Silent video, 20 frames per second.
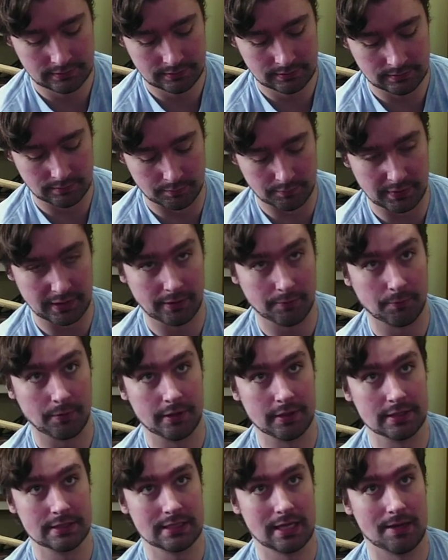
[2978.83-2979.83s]
being one of
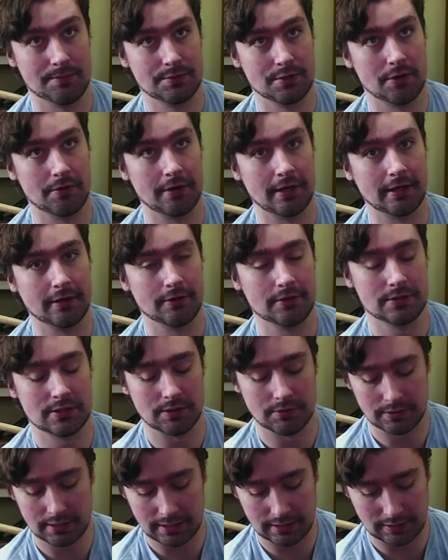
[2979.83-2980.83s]
the top donators. So
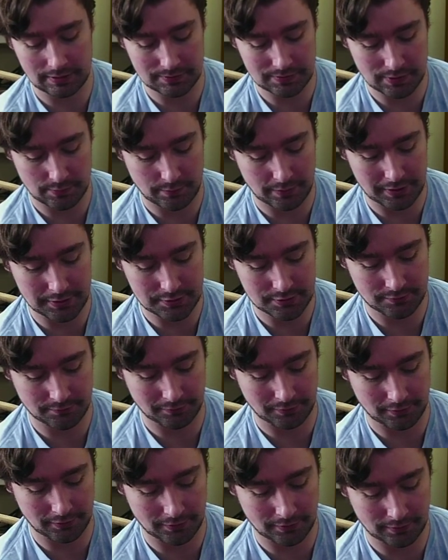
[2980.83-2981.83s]
thank you so much
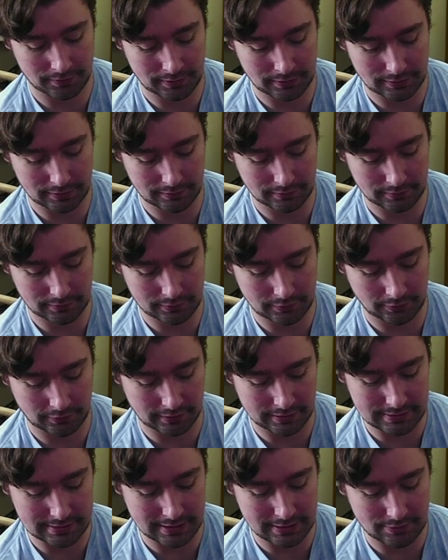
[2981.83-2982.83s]
for your
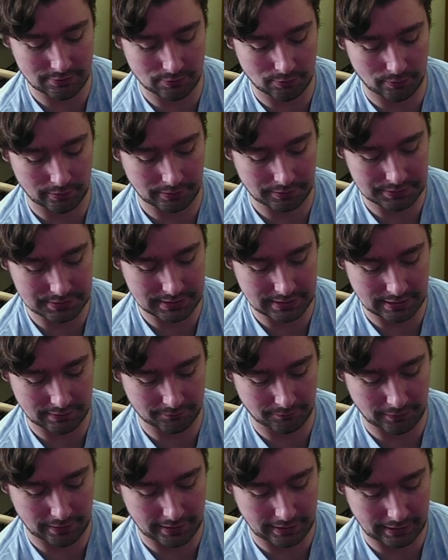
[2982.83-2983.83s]
continued loyalty and
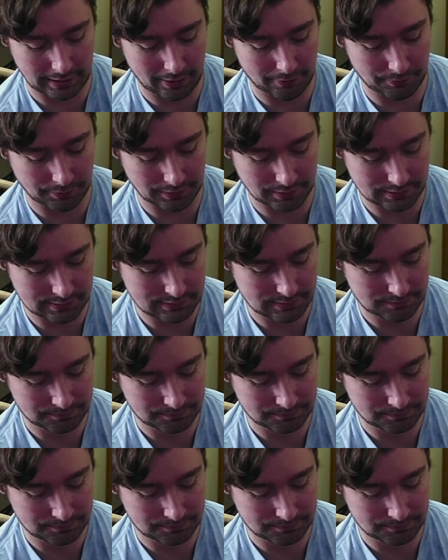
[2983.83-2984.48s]
for hanging out with us.